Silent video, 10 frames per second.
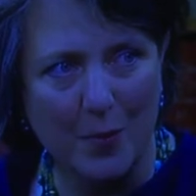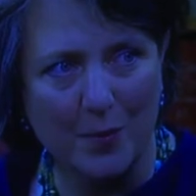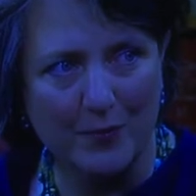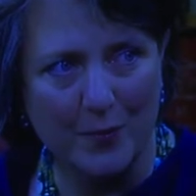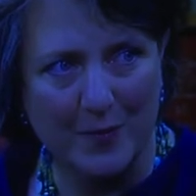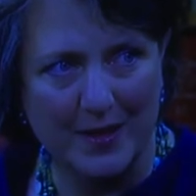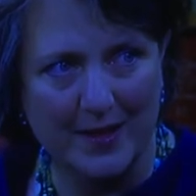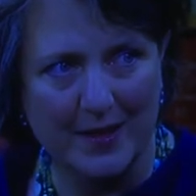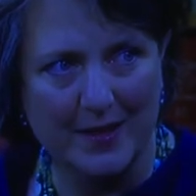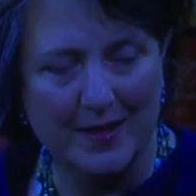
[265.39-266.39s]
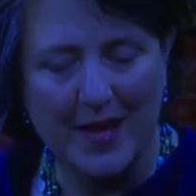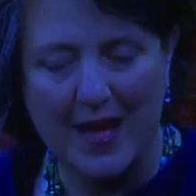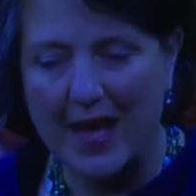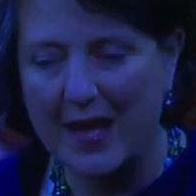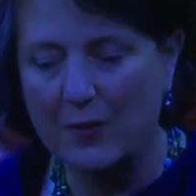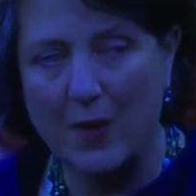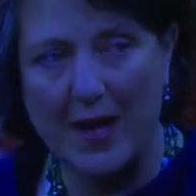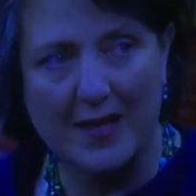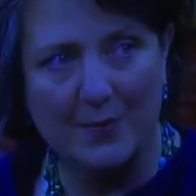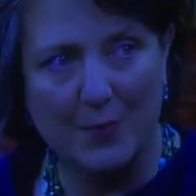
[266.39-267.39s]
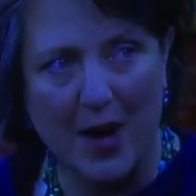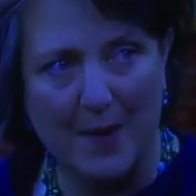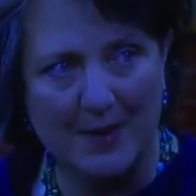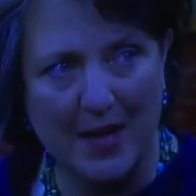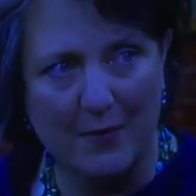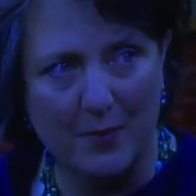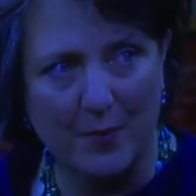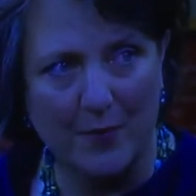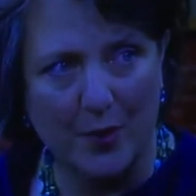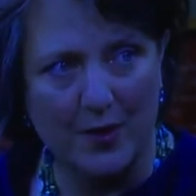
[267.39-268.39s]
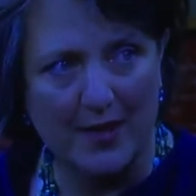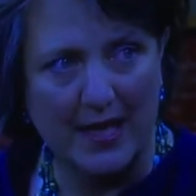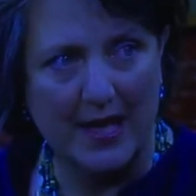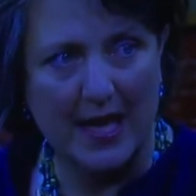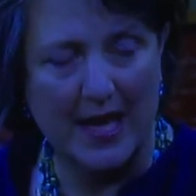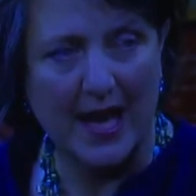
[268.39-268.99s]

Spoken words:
open for business in ways perhaps never before seen in